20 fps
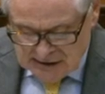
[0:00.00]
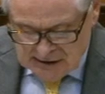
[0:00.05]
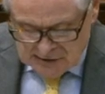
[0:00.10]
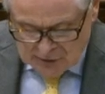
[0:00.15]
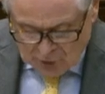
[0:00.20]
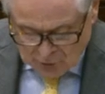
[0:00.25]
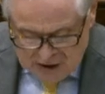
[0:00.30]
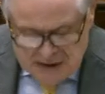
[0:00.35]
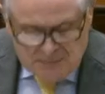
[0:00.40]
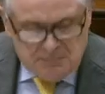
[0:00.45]
the
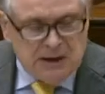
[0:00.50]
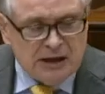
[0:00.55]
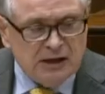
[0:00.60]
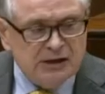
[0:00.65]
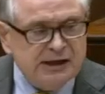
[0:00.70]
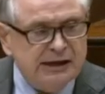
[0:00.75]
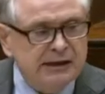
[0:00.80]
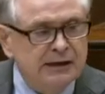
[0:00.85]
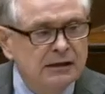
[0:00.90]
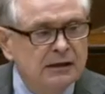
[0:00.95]

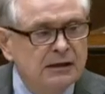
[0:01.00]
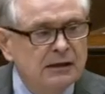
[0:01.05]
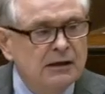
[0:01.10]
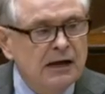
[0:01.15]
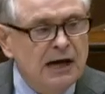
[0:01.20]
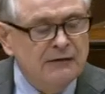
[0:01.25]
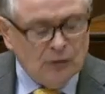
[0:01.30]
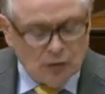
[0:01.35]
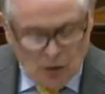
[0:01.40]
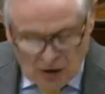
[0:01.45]
rebuilding
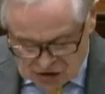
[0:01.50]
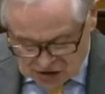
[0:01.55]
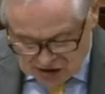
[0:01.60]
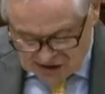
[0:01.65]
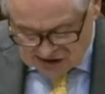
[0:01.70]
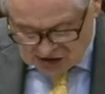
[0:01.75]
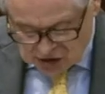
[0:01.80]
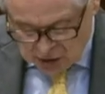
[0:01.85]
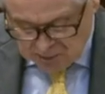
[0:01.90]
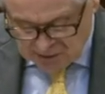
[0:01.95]
of a Russian
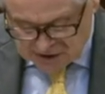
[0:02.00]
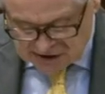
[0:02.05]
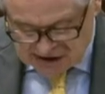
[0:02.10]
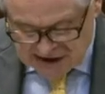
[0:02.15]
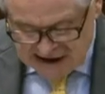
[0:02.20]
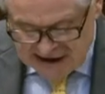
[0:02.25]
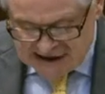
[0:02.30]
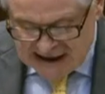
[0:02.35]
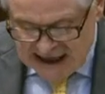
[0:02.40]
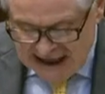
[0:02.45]

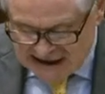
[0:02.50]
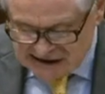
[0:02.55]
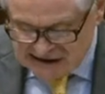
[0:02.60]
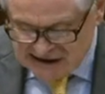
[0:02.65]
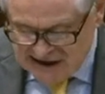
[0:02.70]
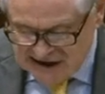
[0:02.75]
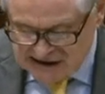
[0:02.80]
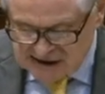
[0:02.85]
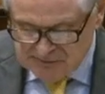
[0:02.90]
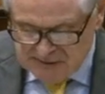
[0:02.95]
superstate as
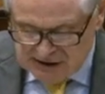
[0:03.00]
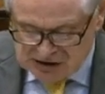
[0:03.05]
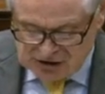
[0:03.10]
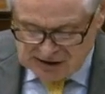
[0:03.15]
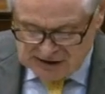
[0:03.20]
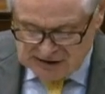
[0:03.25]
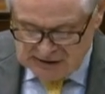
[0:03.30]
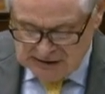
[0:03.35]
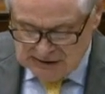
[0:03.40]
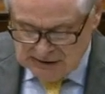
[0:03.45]
his
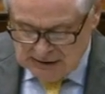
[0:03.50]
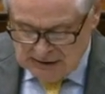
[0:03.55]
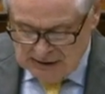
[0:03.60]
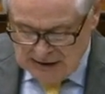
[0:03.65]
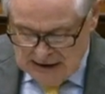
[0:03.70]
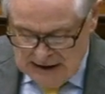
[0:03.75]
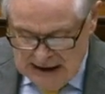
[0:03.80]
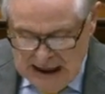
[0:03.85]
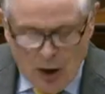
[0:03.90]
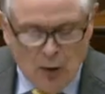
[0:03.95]
mission,
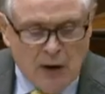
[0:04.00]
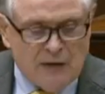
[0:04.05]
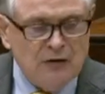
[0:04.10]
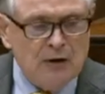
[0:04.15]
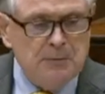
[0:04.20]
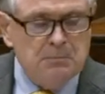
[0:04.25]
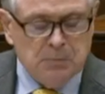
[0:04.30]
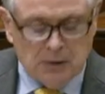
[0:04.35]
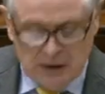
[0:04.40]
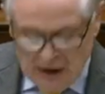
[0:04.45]
however
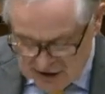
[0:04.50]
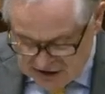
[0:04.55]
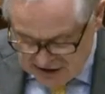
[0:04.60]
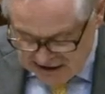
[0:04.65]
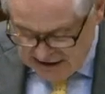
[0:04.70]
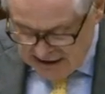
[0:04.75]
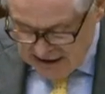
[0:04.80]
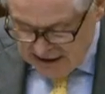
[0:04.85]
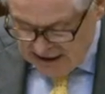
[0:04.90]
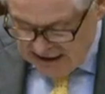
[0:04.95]

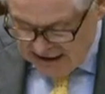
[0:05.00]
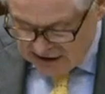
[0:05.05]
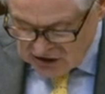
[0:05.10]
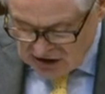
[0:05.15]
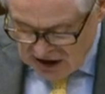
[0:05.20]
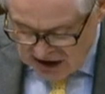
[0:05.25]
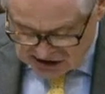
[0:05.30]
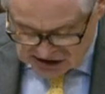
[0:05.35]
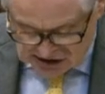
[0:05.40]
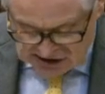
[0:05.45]
bloody and
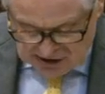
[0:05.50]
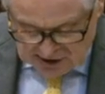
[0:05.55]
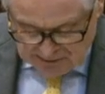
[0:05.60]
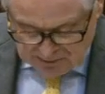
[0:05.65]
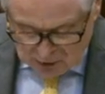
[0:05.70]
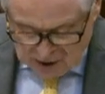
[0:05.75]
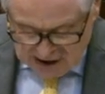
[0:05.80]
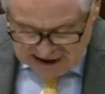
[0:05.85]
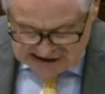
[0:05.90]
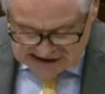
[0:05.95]
costly the
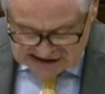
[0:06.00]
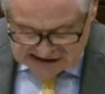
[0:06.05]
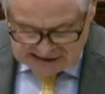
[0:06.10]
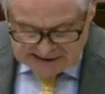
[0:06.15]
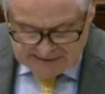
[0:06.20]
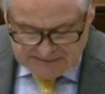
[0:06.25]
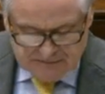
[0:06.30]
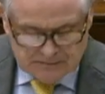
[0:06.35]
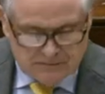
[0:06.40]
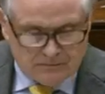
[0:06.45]
price.
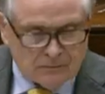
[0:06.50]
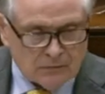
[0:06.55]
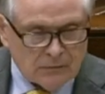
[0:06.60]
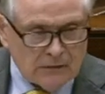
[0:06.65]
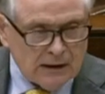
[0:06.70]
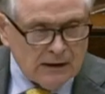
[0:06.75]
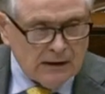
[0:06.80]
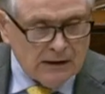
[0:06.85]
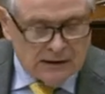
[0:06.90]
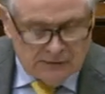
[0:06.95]

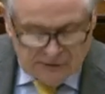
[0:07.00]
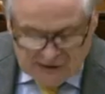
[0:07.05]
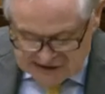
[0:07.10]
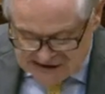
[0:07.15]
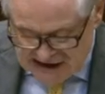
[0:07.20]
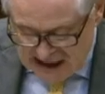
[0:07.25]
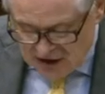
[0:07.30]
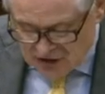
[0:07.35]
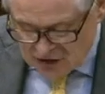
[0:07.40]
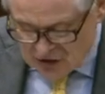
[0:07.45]
The
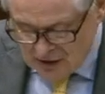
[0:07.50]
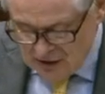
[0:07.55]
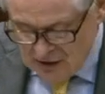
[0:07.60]
death